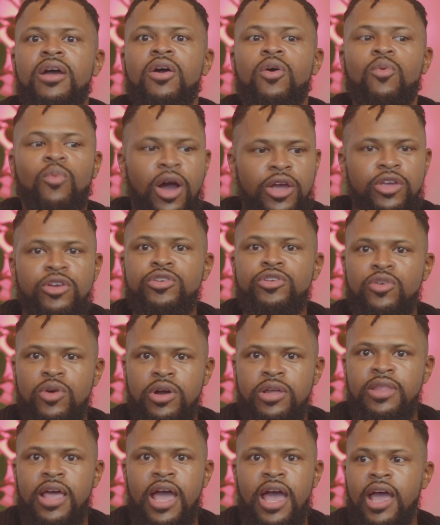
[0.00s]
while you're
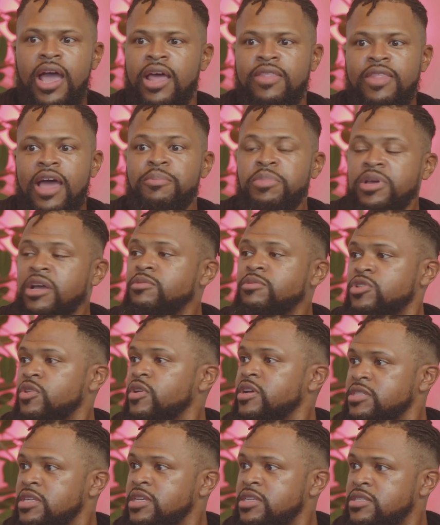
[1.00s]
doing that, and that becomes your
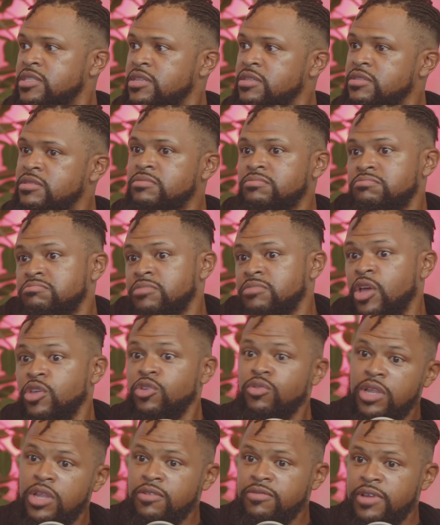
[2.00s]
existence, and
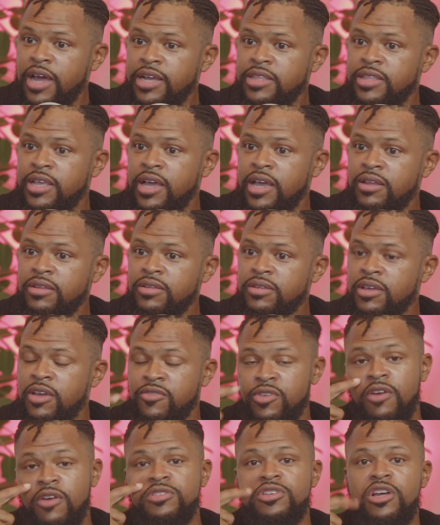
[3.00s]
you live like that. If
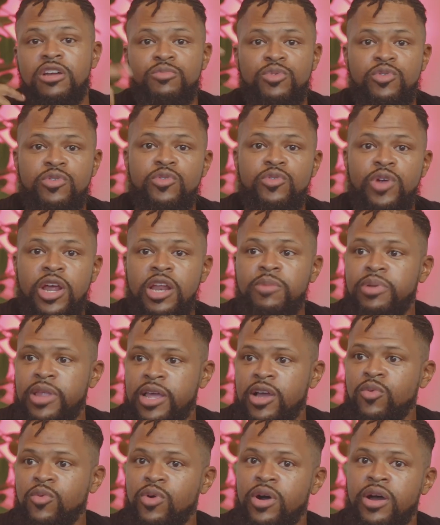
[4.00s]
you ever saw the movie Ready
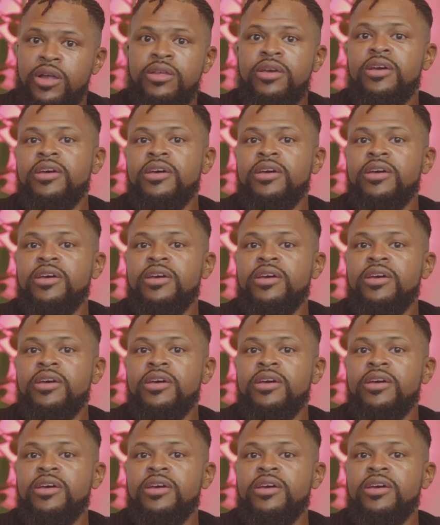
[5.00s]
Player One,